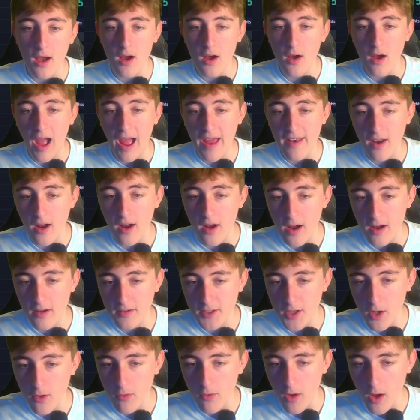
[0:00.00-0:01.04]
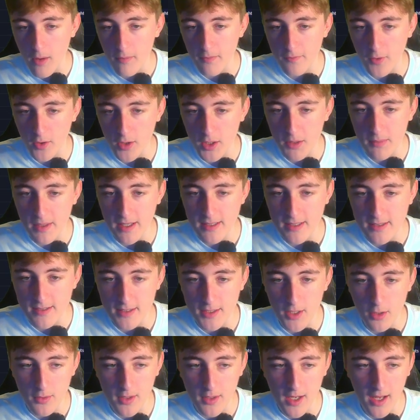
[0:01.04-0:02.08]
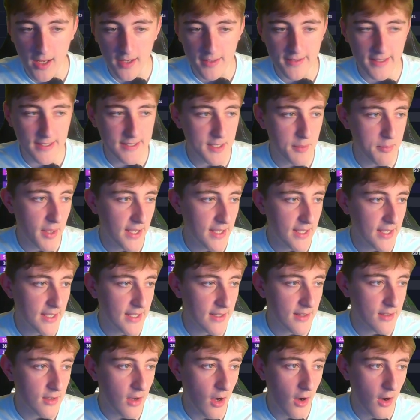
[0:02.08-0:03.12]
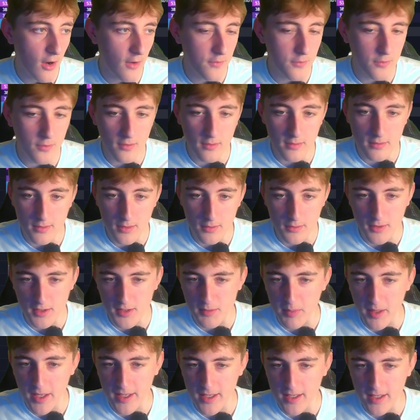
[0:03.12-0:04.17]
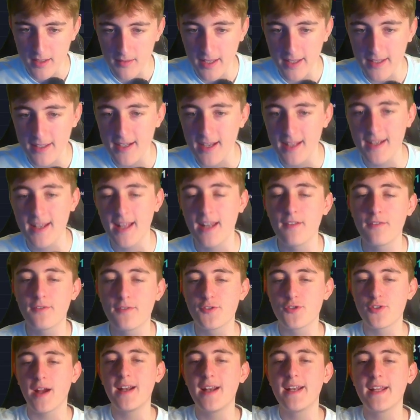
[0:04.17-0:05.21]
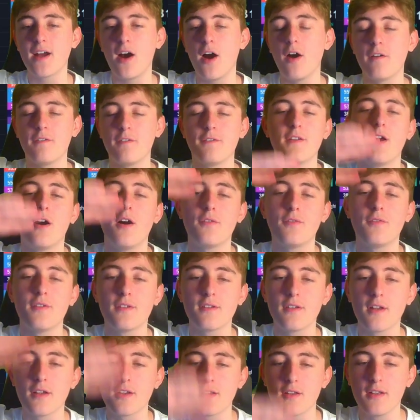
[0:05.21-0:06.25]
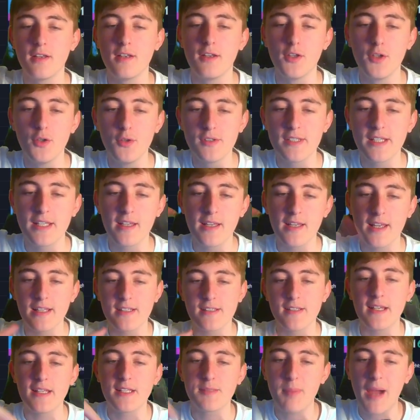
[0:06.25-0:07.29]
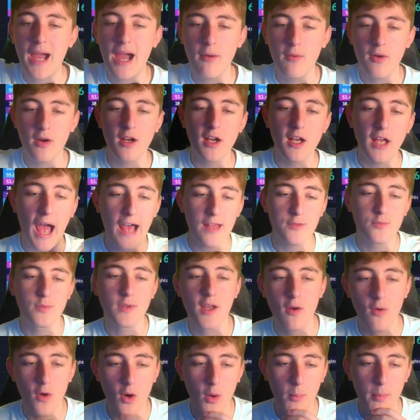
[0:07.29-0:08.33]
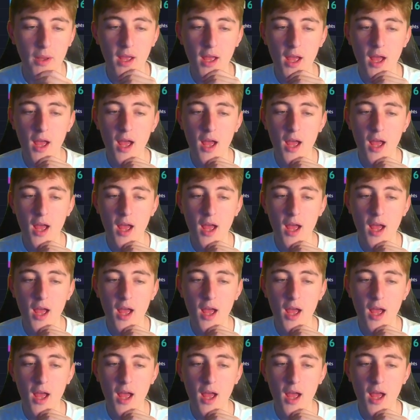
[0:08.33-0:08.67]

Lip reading: and our volume is kind of dissipating off, not dissipating, like kind of trailing off and losing its power as we go up.